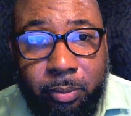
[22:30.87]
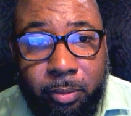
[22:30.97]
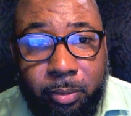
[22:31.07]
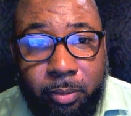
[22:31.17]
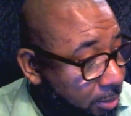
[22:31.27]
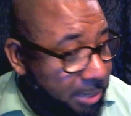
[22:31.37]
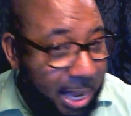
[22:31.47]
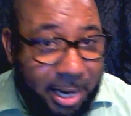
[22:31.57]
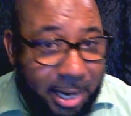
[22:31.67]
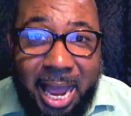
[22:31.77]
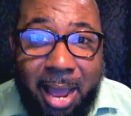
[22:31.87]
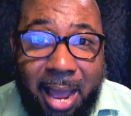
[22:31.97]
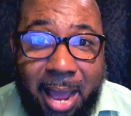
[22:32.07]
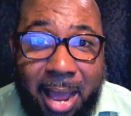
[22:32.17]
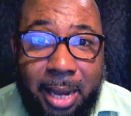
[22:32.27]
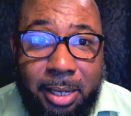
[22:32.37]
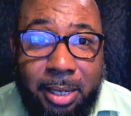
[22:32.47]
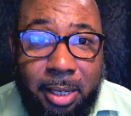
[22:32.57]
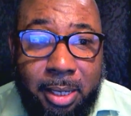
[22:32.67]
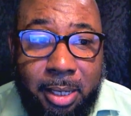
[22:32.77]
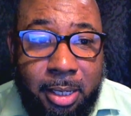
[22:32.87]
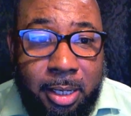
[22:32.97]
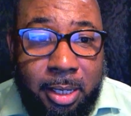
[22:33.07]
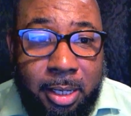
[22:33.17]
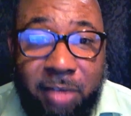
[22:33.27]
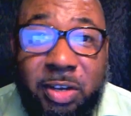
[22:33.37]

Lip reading: Or some kind of timeline. Give